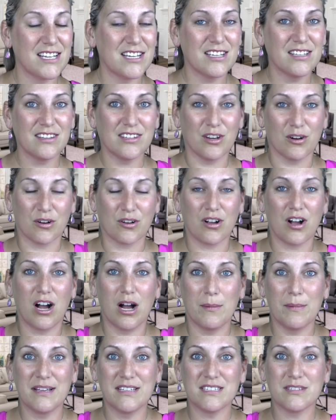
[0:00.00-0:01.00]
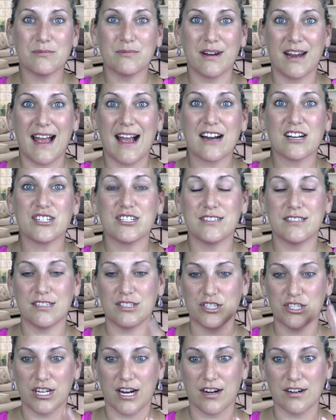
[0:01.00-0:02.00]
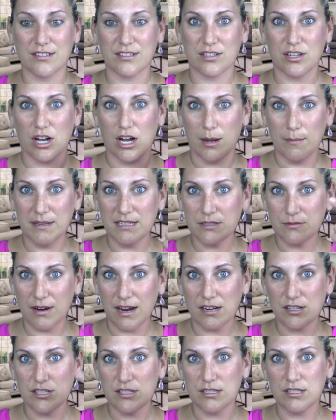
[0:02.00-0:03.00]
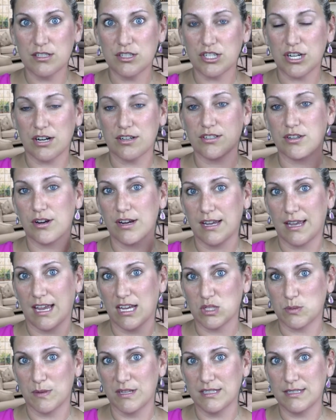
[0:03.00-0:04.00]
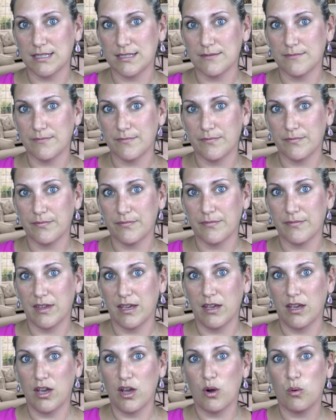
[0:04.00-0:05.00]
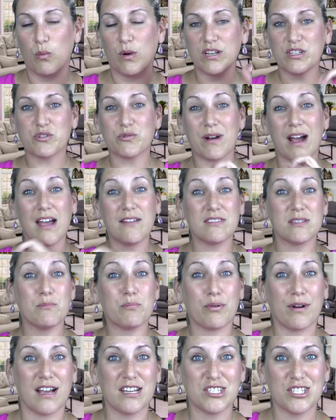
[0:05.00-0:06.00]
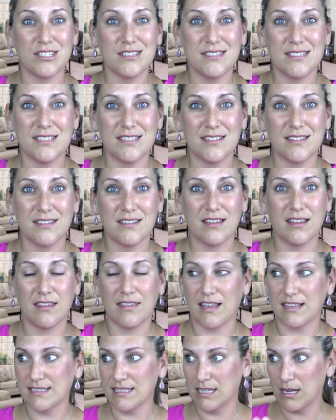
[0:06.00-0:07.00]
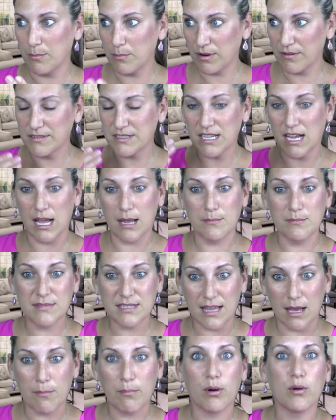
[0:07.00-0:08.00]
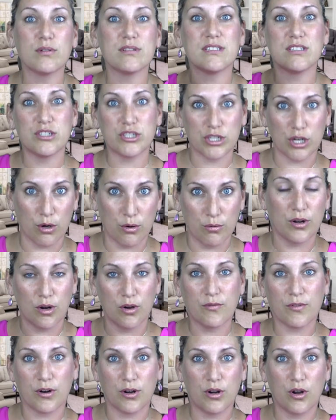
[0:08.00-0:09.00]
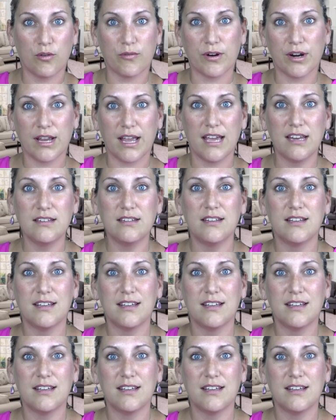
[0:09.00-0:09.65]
Your comments, reactions, and shares. Comments, reactions, and shares are engagements. What drives impressions, and that's the number of times that post is shown over and over again,